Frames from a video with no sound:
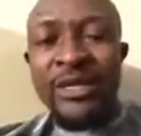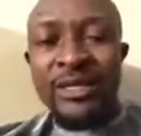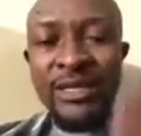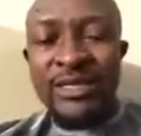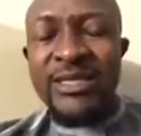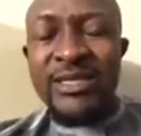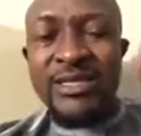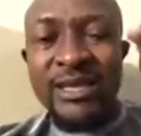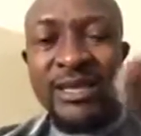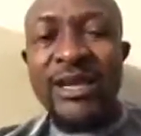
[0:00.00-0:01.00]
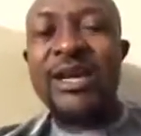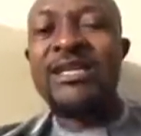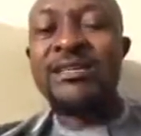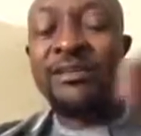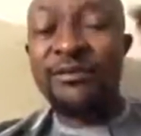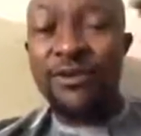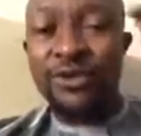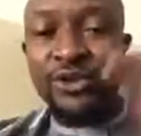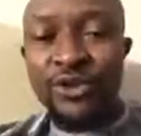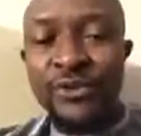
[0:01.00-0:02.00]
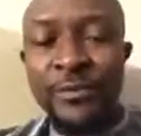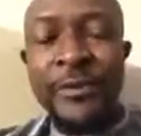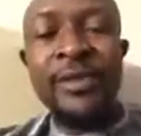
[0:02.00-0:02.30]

this is a class for you.